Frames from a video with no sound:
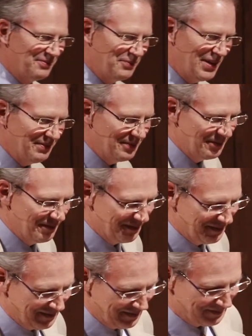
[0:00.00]
We,
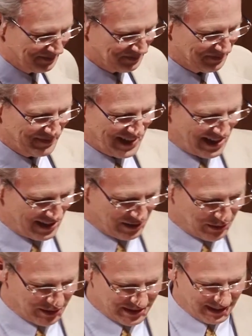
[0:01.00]
10 to the
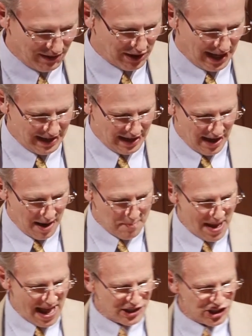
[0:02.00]
37th. Okay.
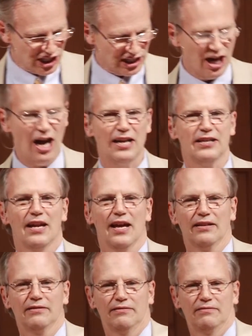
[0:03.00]
Imagine a
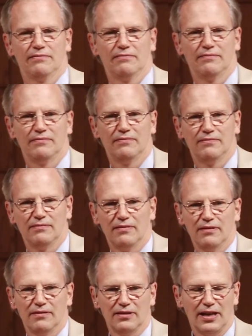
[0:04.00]
continent
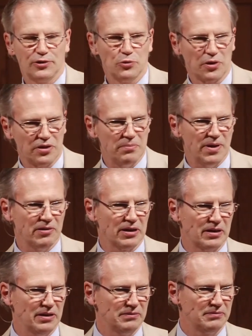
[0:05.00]
like North
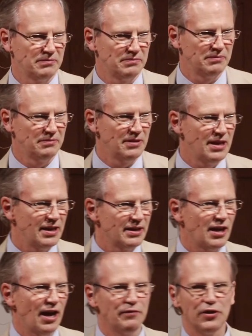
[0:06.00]
America.
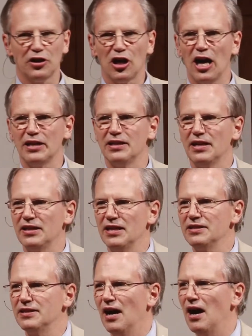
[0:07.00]
Cover the continent
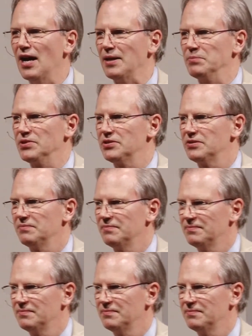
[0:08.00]
in dimes.